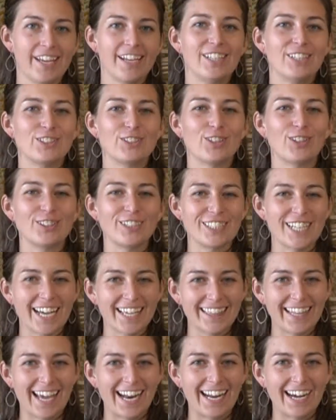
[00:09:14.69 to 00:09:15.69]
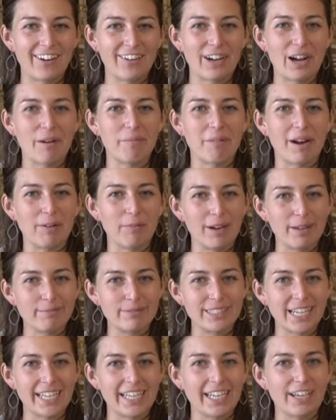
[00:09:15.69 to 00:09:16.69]
So check that out on my
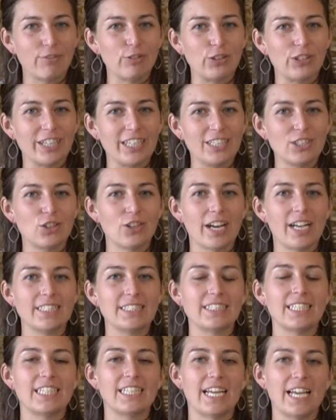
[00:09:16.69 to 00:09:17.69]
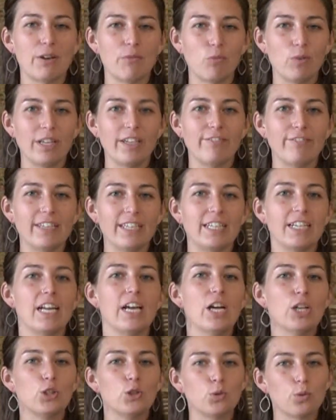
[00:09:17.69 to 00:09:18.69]
website if you're interested in weaving
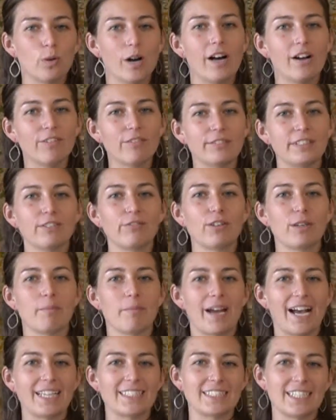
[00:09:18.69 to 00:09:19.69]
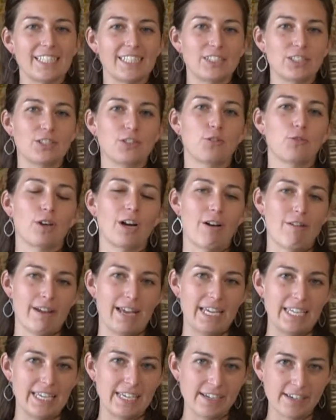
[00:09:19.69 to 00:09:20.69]
12 different baskets throughout
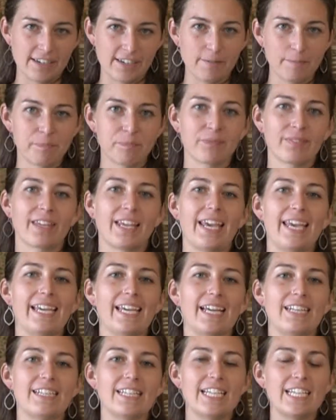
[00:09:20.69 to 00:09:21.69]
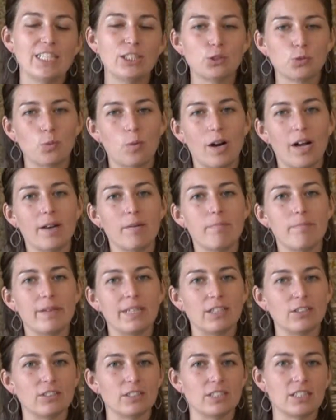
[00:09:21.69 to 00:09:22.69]
a year, and each one
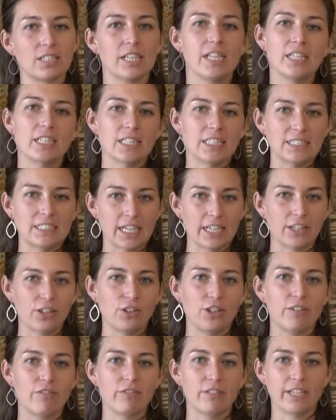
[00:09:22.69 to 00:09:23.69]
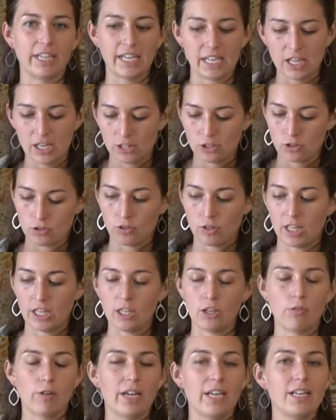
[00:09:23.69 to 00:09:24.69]
builds consecutively so that
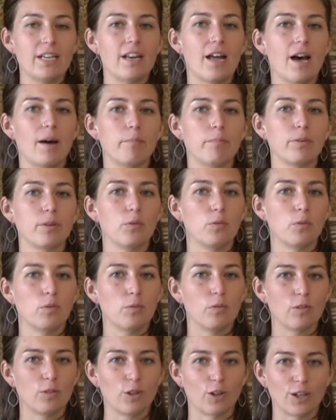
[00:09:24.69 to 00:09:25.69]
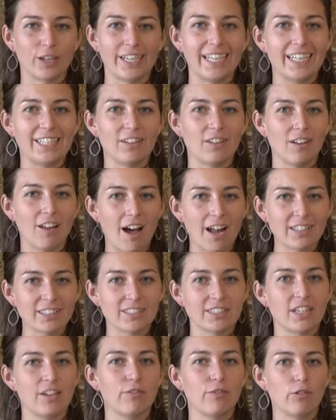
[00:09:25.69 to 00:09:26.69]
you end up learning
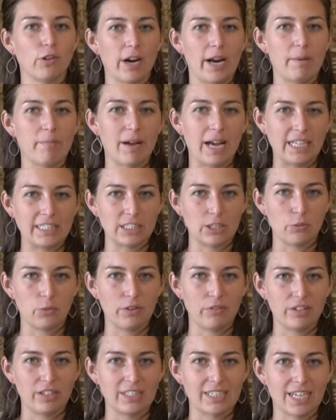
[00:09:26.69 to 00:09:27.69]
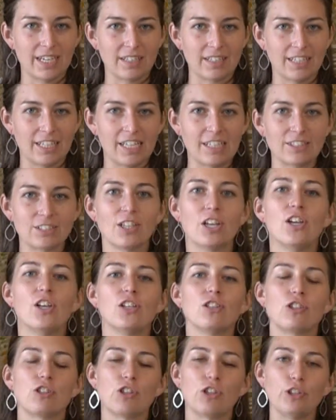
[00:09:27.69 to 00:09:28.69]
lots of great basket weaving techniques
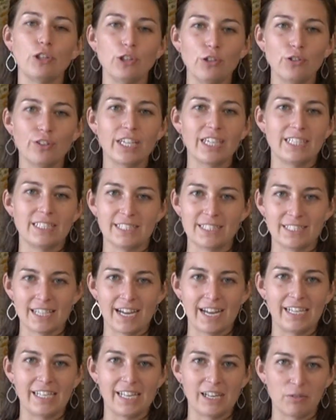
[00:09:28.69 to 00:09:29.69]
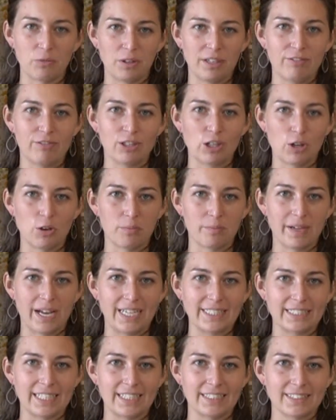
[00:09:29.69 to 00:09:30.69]
so that you can design and weave your own
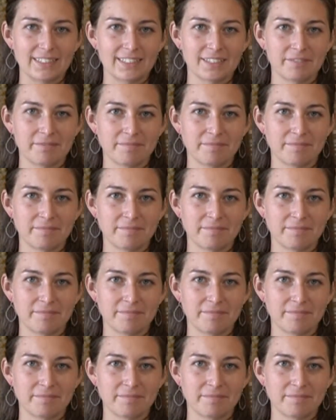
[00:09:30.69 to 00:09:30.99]
baskets.